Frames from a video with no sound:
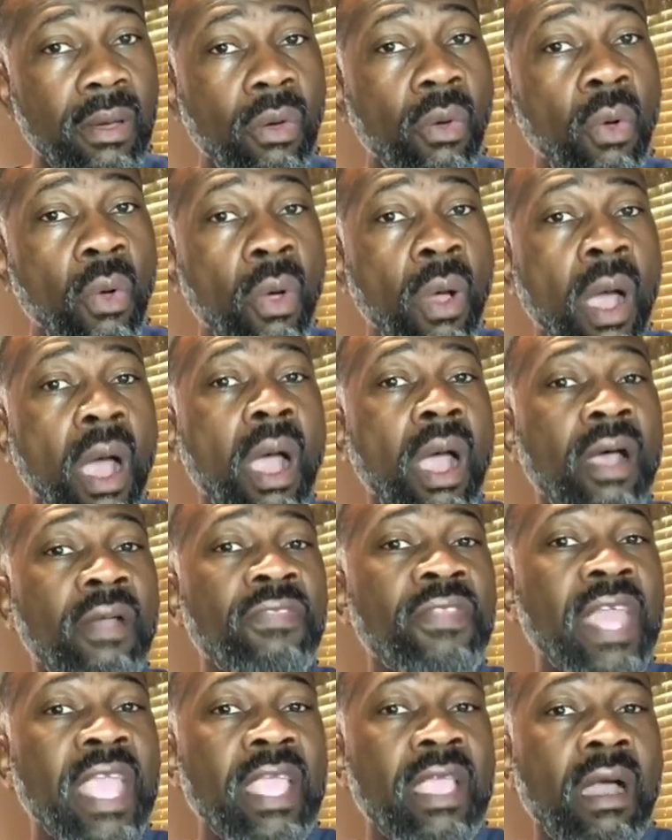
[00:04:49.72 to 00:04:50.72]
Or
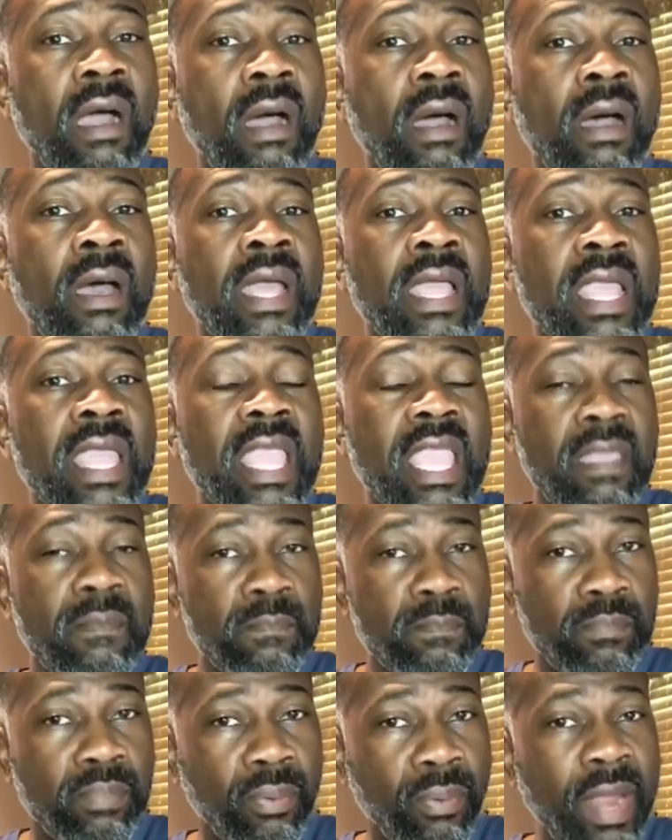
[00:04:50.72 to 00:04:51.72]
are they
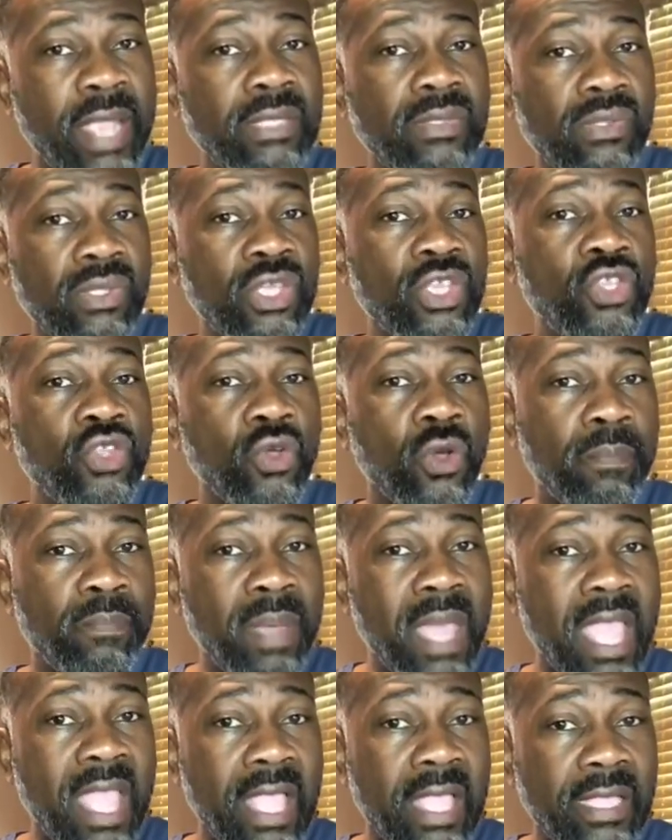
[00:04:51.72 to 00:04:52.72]
embracing your
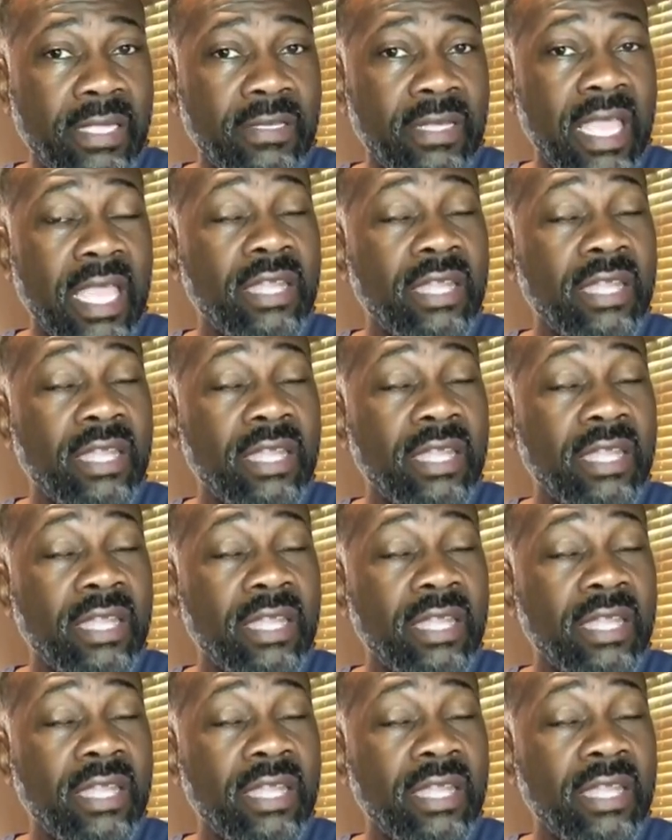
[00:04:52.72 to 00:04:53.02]
pain